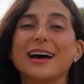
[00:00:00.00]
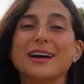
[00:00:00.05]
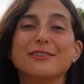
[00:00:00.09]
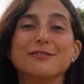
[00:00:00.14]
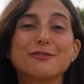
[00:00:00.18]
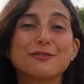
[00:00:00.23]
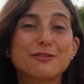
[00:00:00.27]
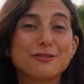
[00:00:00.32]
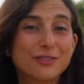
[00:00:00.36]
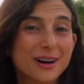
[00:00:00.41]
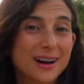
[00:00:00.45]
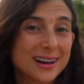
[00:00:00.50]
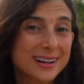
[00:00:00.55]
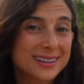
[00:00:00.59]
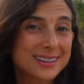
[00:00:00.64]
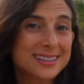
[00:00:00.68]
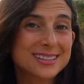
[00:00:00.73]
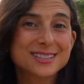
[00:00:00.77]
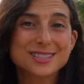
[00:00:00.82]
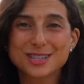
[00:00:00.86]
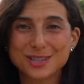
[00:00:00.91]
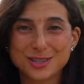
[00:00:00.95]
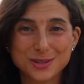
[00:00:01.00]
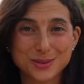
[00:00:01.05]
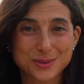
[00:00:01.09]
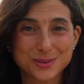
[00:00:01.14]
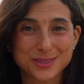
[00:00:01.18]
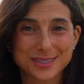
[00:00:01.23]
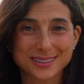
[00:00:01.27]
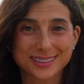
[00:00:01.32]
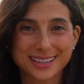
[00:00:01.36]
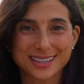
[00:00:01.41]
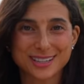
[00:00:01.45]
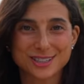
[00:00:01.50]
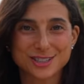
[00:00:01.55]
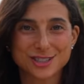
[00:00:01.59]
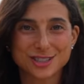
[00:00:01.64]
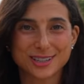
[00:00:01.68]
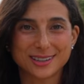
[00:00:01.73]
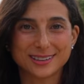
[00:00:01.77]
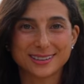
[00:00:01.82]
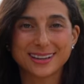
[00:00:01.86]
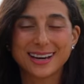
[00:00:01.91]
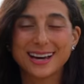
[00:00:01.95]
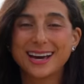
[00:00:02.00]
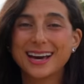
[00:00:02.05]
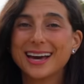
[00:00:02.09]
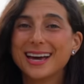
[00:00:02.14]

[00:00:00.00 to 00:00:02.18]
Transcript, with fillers: and fun to use in the kitchen.